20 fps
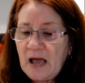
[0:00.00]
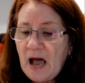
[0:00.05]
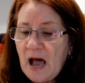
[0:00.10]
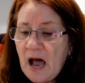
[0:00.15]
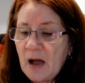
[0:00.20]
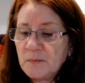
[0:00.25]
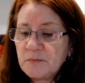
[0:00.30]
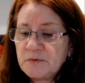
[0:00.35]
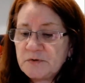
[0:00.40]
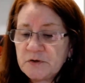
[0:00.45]

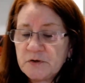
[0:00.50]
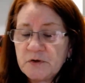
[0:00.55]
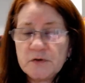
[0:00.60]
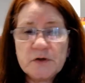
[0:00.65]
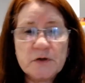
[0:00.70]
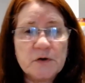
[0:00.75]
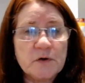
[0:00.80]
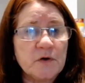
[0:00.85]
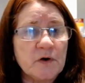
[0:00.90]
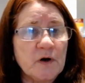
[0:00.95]
I'm sure
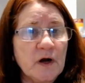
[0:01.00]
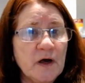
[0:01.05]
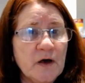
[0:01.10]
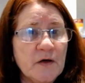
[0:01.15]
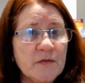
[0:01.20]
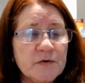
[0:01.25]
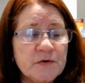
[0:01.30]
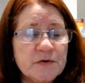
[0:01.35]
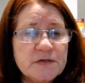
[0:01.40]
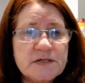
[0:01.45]
there are
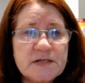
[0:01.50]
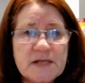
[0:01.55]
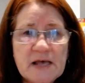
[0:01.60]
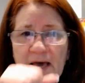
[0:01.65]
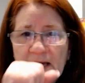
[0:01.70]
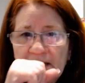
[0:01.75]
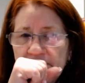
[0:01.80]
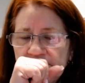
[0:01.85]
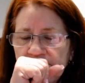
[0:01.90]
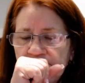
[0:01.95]
others
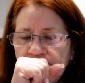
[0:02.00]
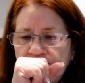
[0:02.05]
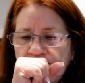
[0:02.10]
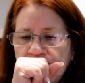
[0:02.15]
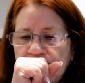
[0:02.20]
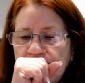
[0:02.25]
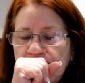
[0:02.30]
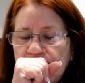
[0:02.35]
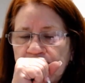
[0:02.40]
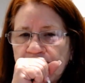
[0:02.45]
that,
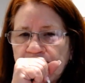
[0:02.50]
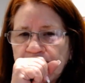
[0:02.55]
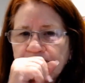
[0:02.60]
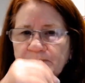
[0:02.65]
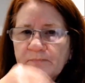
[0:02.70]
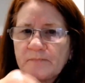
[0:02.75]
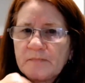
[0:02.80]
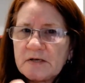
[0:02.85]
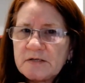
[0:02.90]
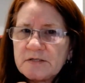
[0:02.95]

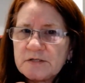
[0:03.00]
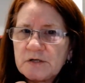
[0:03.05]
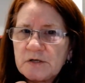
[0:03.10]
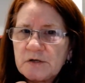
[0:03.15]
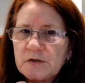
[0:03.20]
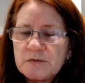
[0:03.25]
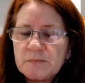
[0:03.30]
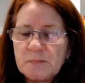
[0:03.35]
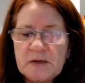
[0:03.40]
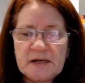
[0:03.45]

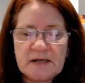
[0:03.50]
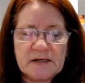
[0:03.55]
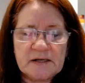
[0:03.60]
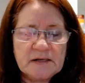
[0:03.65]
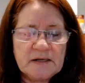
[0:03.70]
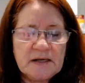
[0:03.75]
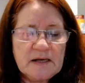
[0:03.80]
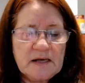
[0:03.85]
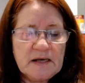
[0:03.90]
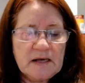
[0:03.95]
excuse me,
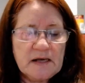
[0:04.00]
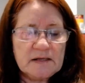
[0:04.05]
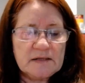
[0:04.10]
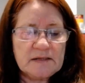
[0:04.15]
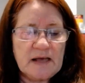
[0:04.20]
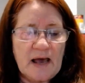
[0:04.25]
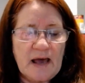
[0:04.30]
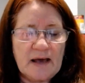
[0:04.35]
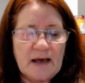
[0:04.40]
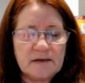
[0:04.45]

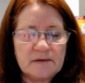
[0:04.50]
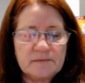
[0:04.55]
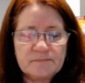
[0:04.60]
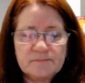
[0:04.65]
that